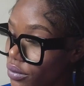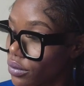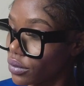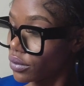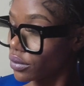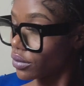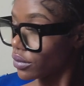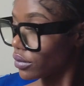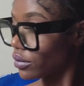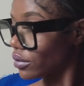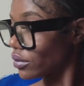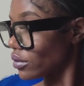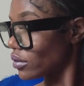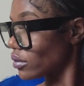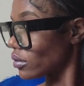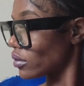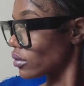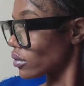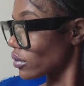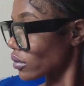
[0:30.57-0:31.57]

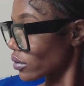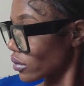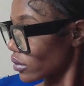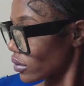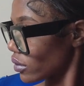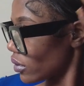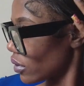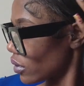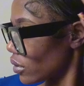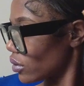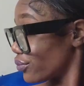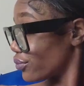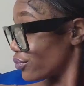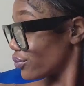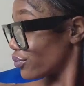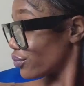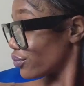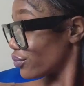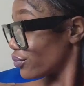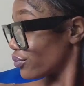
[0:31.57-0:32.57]
[no speech]